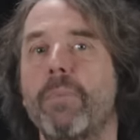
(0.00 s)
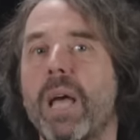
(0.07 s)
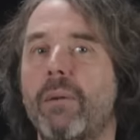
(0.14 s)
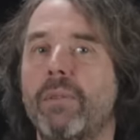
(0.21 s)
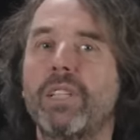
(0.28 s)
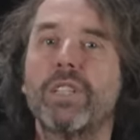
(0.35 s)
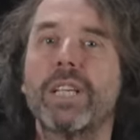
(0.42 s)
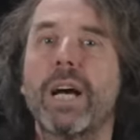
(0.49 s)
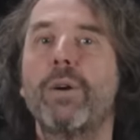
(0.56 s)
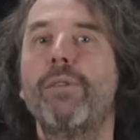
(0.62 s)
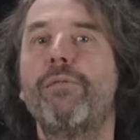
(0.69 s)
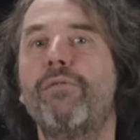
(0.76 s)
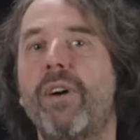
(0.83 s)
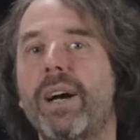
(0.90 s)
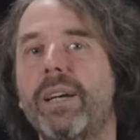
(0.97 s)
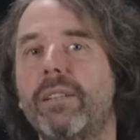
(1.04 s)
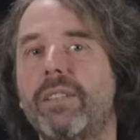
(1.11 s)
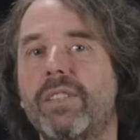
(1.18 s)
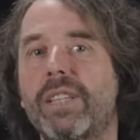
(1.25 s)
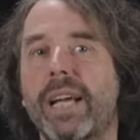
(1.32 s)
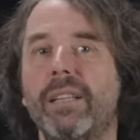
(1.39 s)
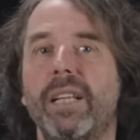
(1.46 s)
Now this is how you find the
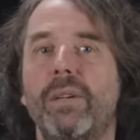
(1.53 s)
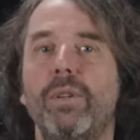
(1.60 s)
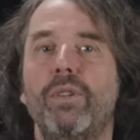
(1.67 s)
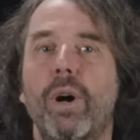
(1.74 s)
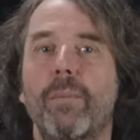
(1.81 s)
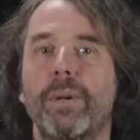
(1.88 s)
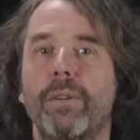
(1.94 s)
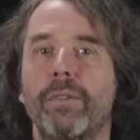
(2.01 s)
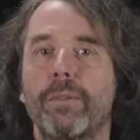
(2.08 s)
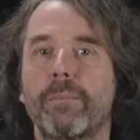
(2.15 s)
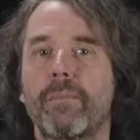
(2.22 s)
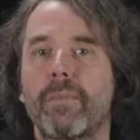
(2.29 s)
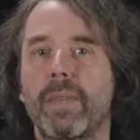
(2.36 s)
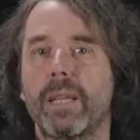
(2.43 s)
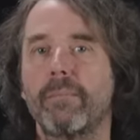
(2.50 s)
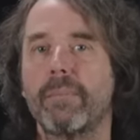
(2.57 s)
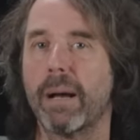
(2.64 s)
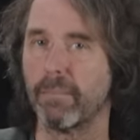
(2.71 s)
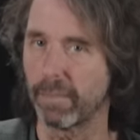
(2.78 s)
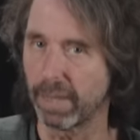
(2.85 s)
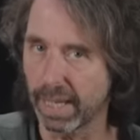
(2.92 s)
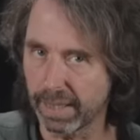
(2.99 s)
secondary dominant.
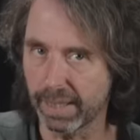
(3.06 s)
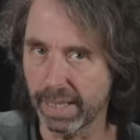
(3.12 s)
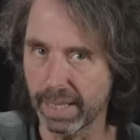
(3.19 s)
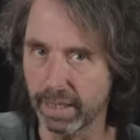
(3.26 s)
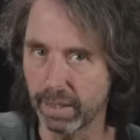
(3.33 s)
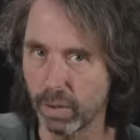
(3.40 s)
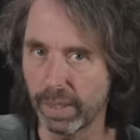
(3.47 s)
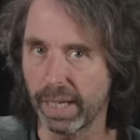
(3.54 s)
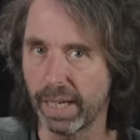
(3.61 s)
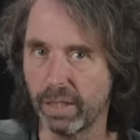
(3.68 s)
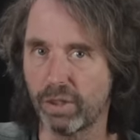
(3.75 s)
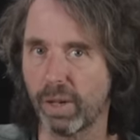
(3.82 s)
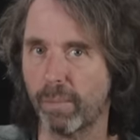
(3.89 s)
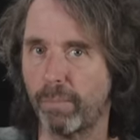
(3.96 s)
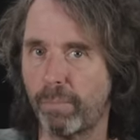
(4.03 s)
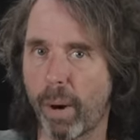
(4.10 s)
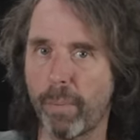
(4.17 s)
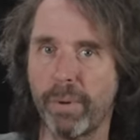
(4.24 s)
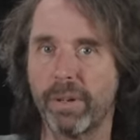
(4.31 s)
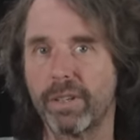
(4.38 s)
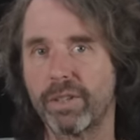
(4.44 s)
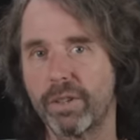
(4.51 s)
Now let's take a look at some
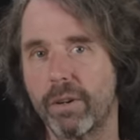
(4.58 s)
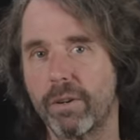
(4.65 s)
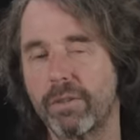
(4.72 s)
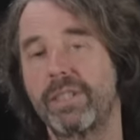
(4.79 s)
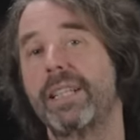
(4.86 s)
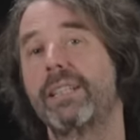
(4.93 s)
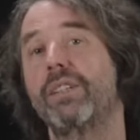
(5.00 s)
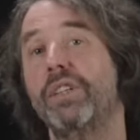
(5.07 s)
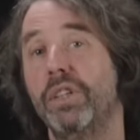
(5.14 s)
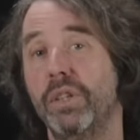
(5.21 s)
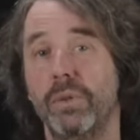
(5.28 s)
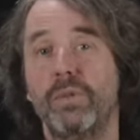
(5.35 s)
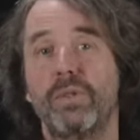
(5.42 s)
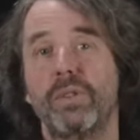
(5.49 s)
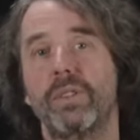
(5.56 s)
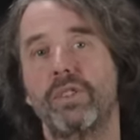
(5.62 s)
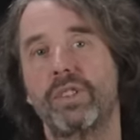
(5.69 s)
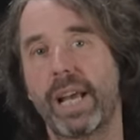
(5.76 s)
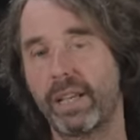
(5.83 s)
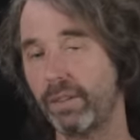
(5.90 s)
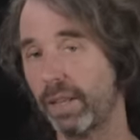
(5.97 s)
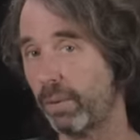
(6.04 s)
popular songs that use
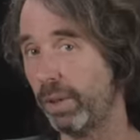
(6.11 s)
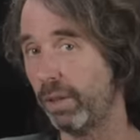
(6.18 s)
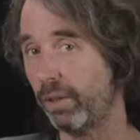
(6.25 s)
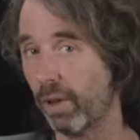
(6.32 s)
secondary